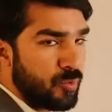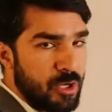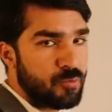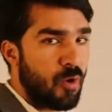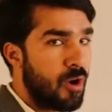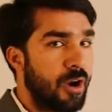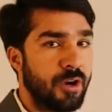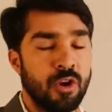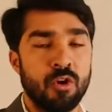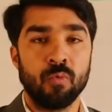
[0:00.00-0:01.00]
World
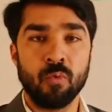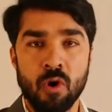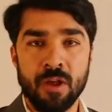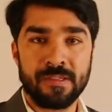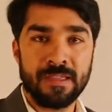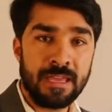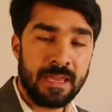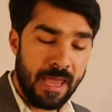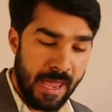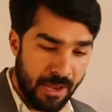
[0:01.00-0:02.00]
War was
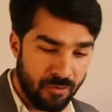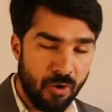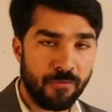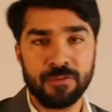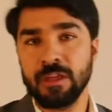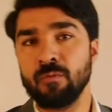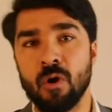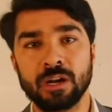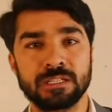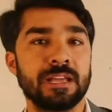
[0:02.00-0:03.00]
the end of the
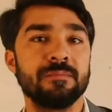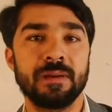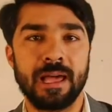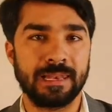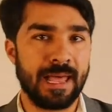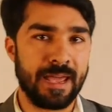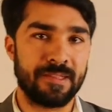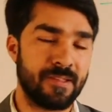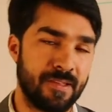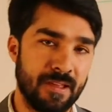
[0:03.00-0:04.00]
wartime
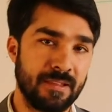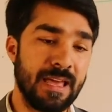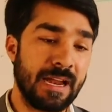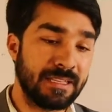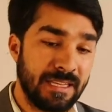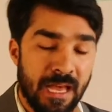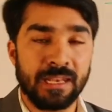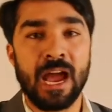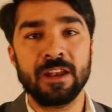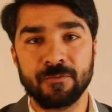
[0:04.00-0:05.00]
alliance that the
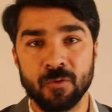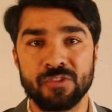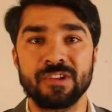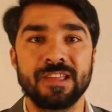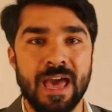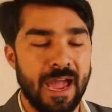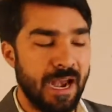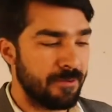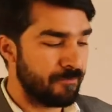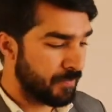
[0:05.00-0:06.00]
Allied forces
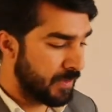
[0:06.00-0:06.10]
had,